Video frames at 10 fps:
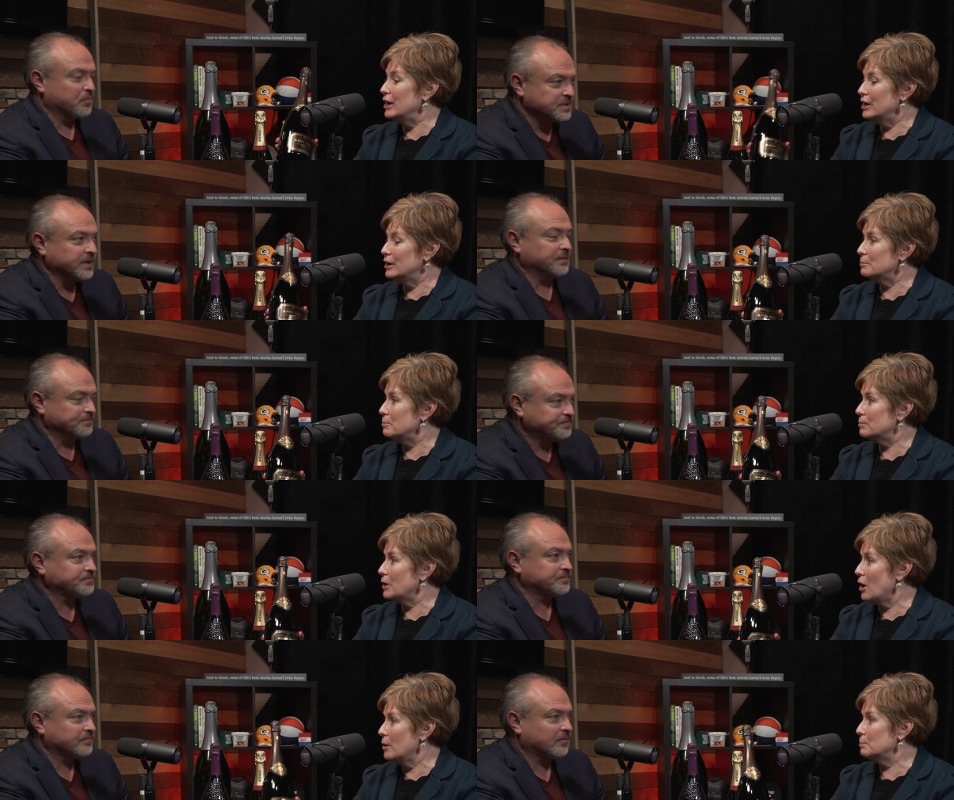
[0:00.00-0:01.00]
Speaker 1: it
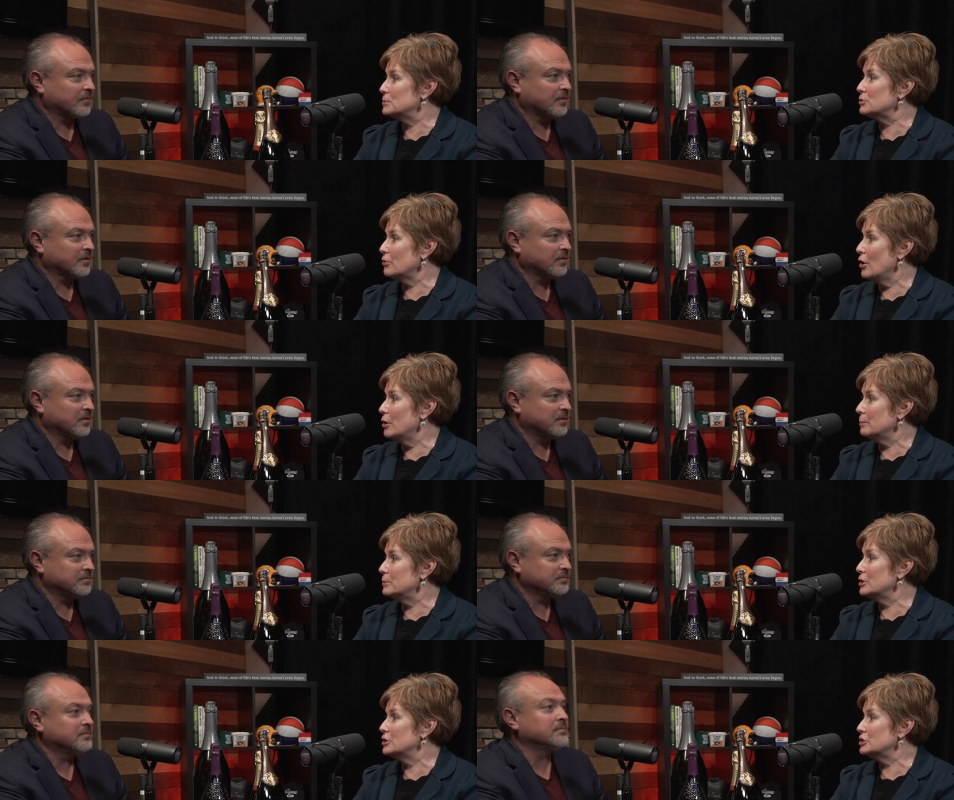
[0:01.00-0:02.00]
comes
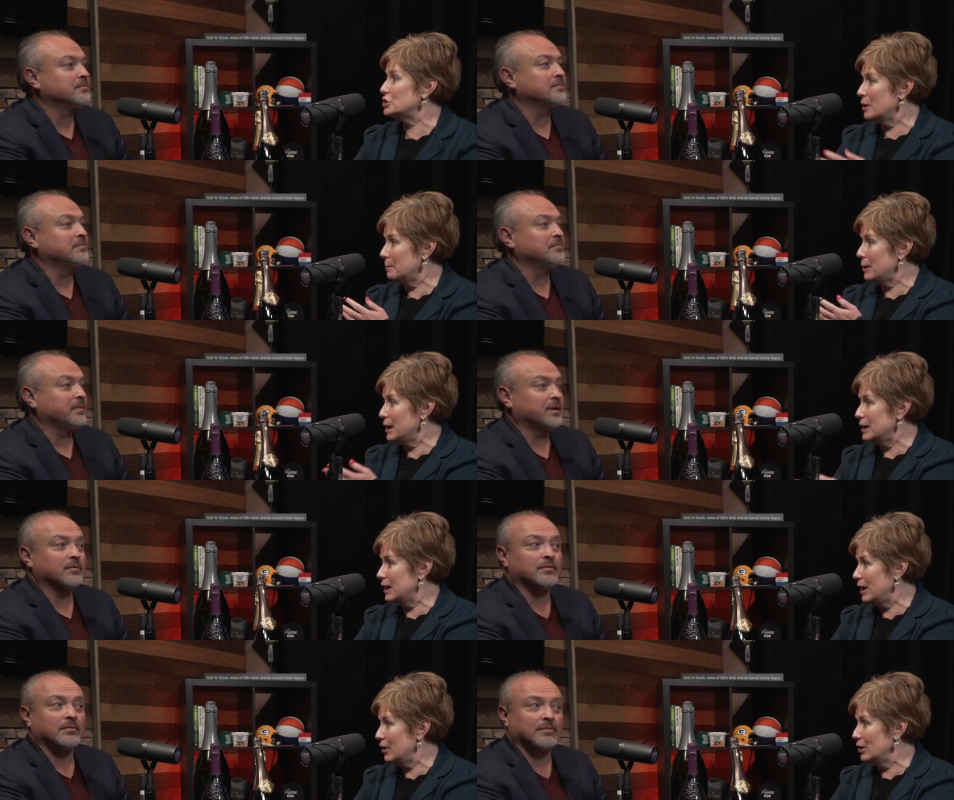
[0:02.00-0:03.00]
from the
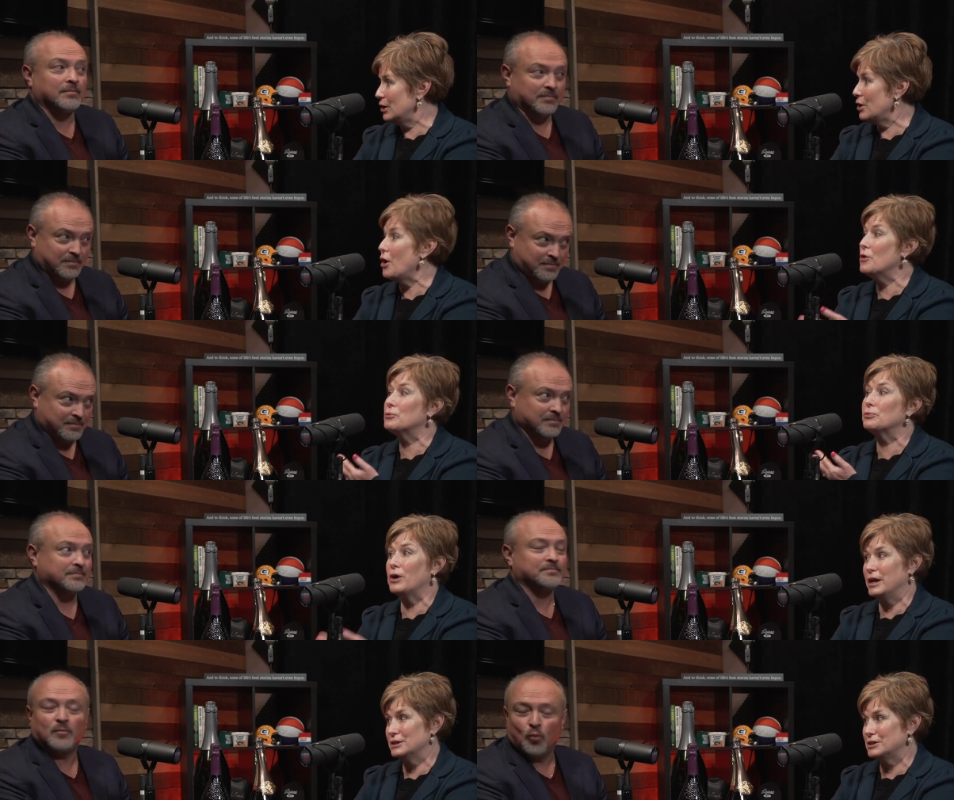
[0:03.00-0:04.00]
Champagne area of
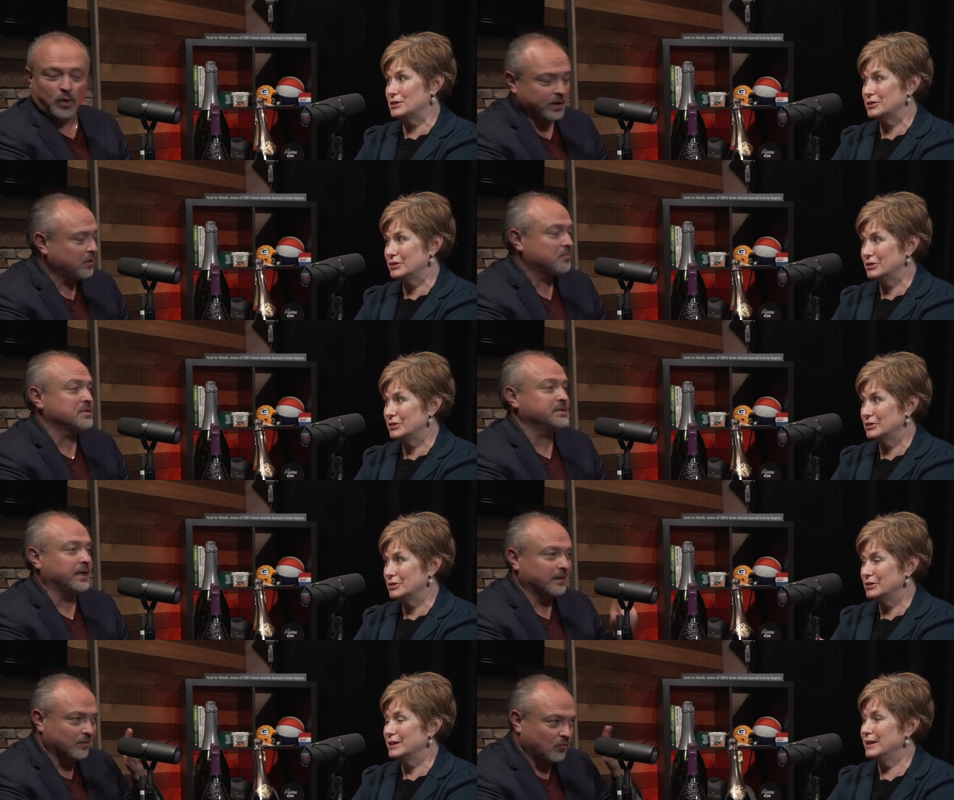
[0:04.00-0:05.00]
France. One
Speaker 2: hundred
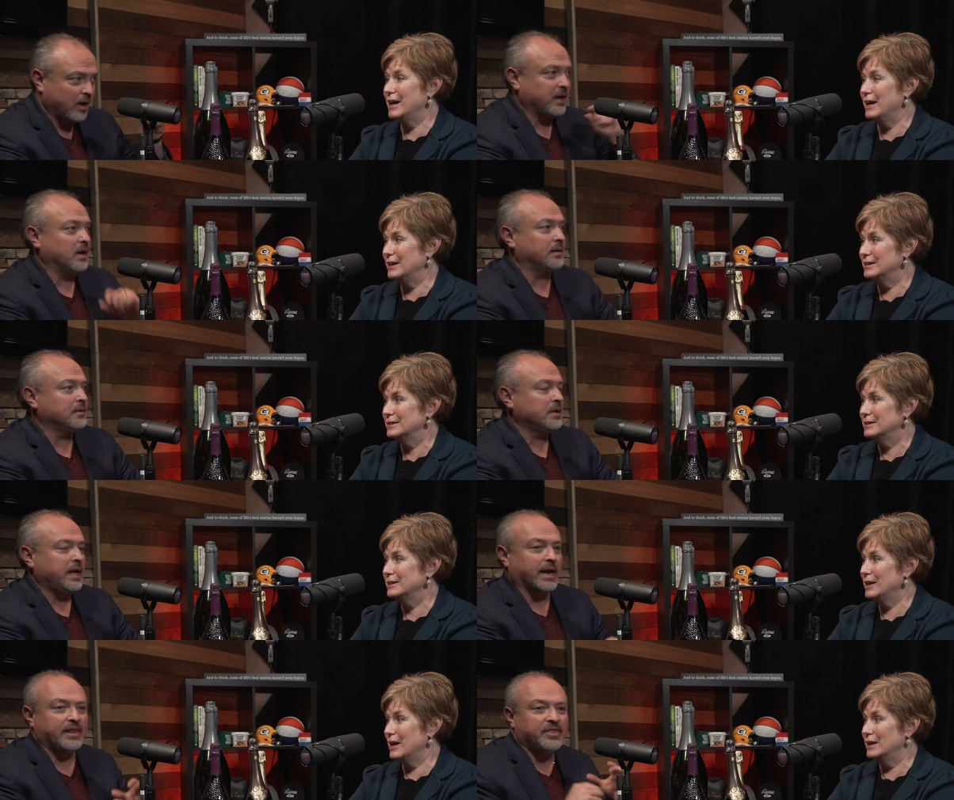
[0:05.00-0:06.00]
percent. Got it. On.
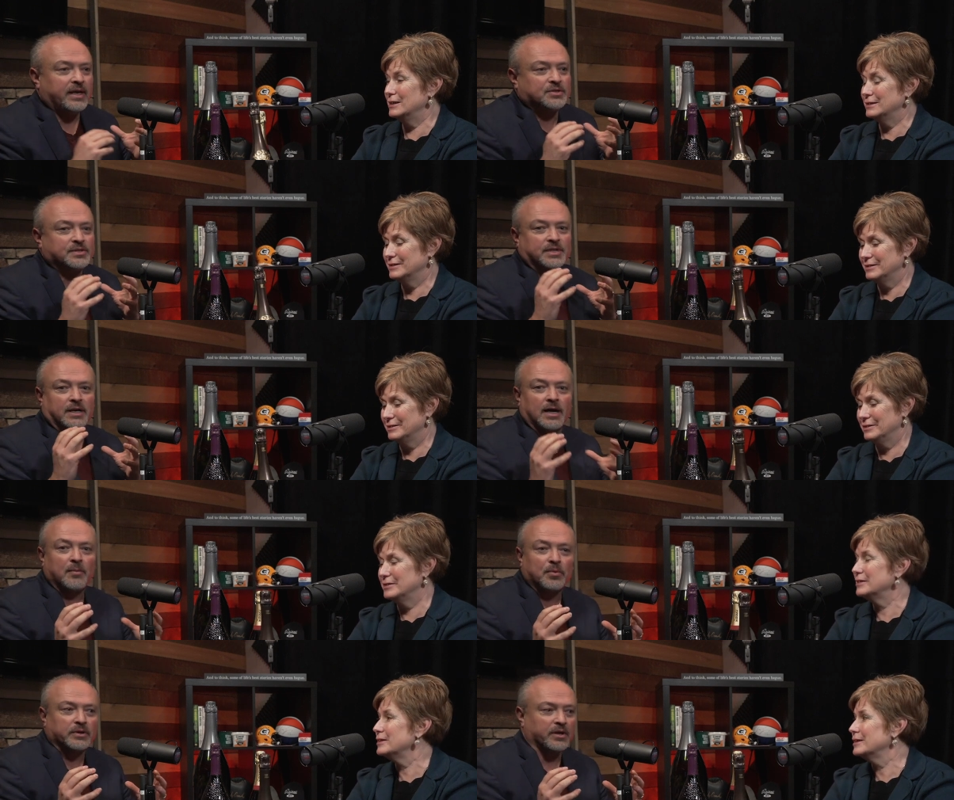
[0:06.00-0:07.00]
And Got I think just a
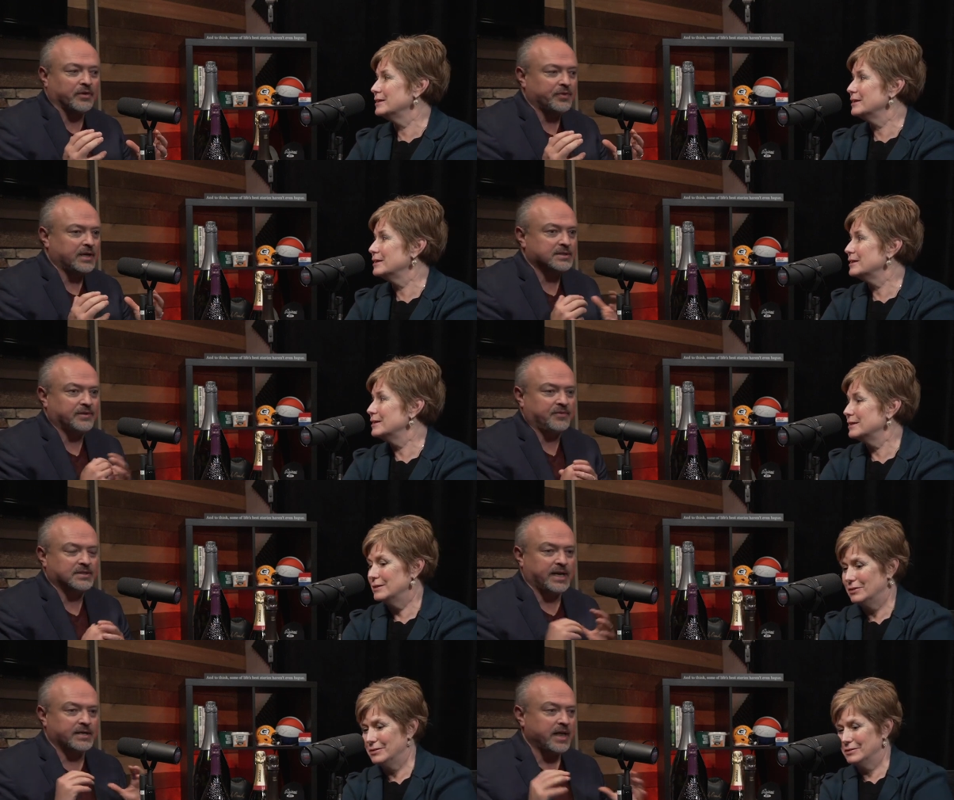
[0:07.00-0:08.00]
couple little things, if you
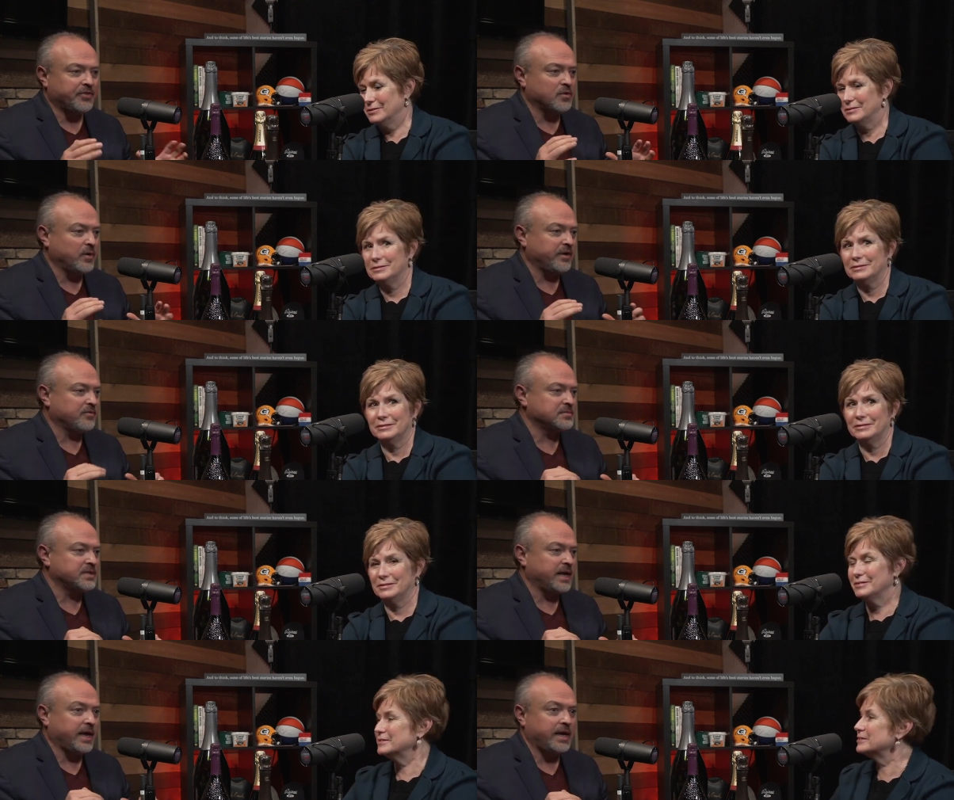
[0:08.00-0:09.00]
take nothing away from
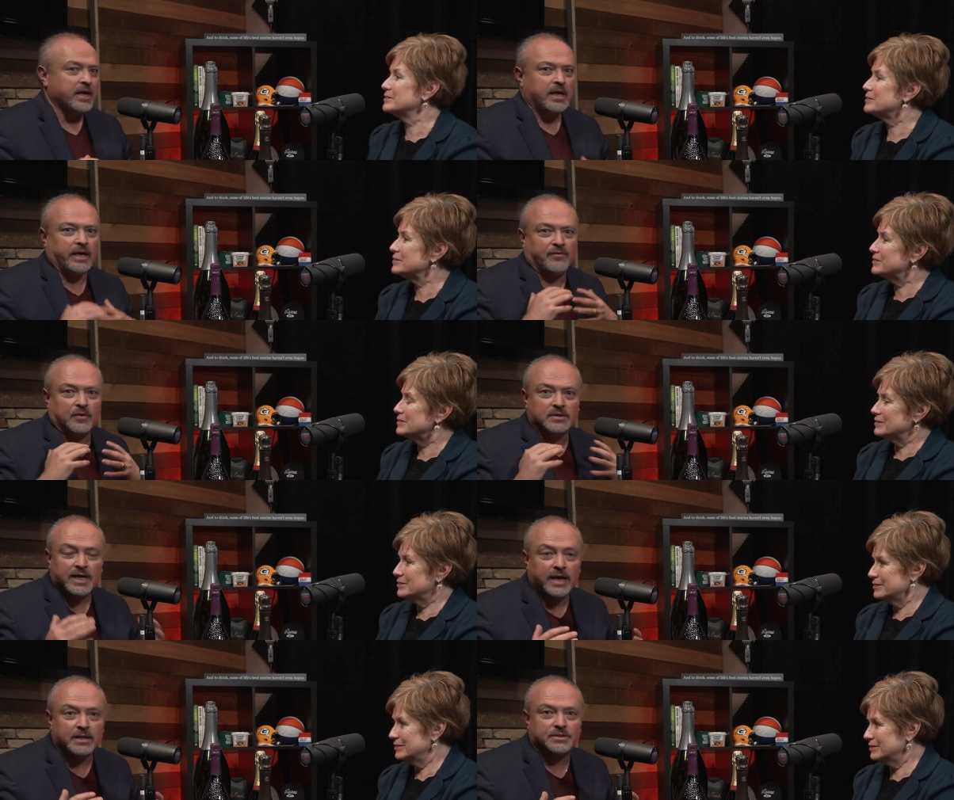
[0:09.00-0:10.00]
today, if you can
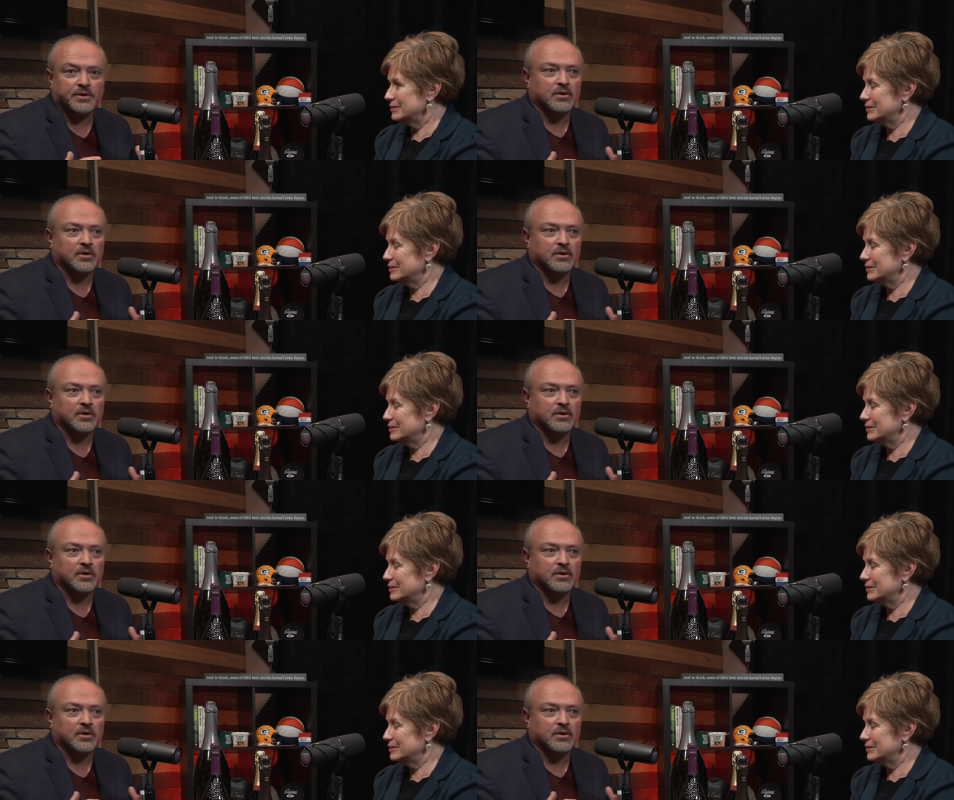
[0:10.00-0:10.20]
take it to